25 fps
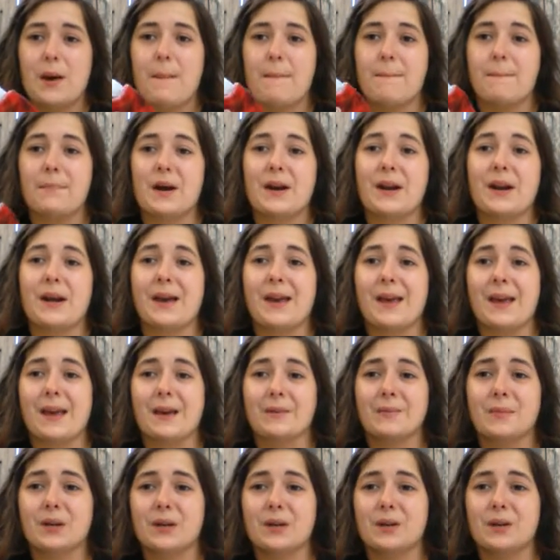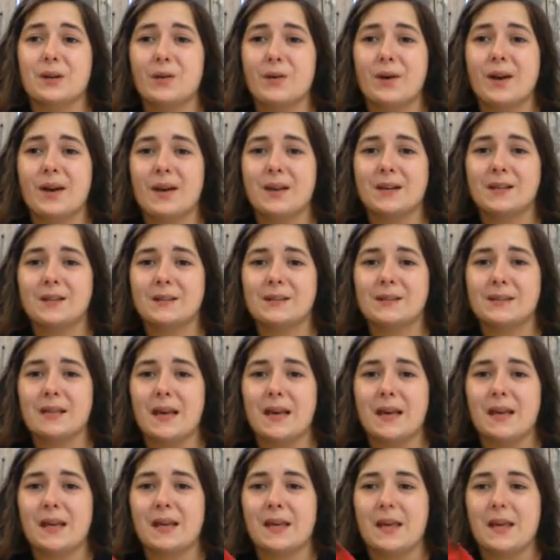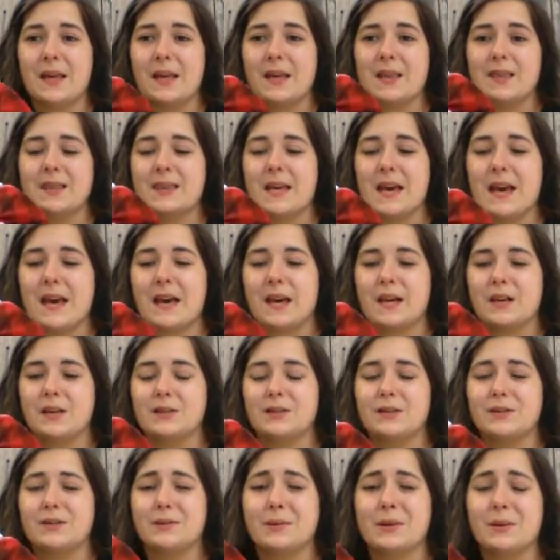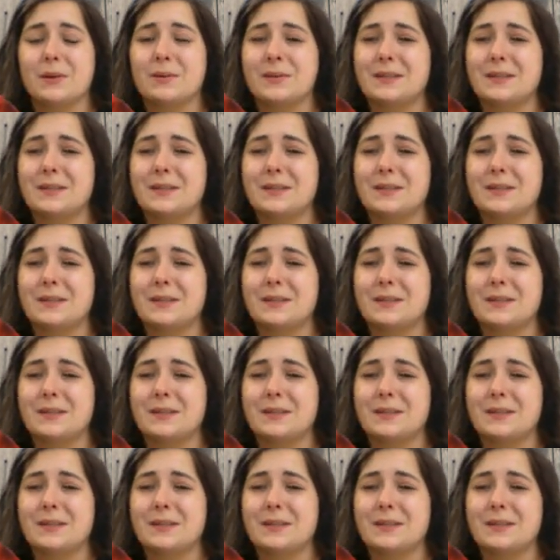But I am going to go ahead and say that you don't